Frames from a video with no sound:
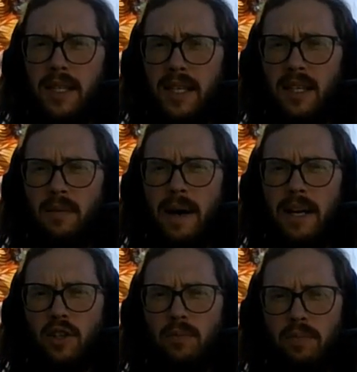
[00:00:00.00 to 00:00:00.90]
is in the
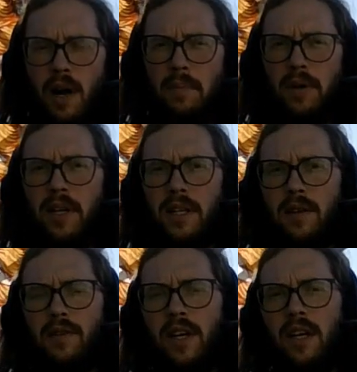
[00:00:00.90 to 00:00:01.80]
magical properties
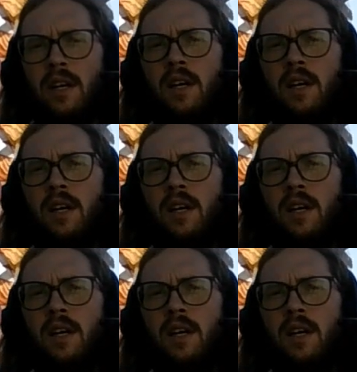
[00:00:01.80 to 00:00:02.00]
of a